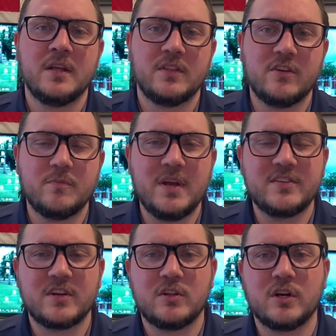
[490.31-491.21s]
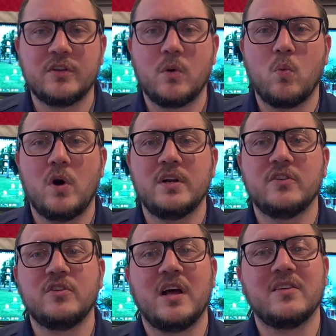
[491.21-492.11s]
This makes it clear that one
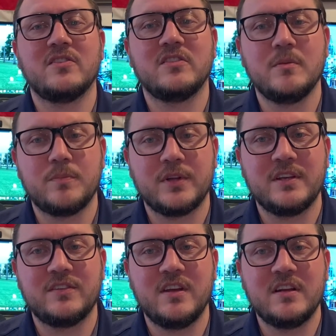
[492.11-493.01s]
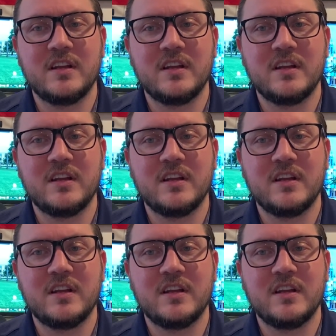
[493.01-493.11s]
does not simply seek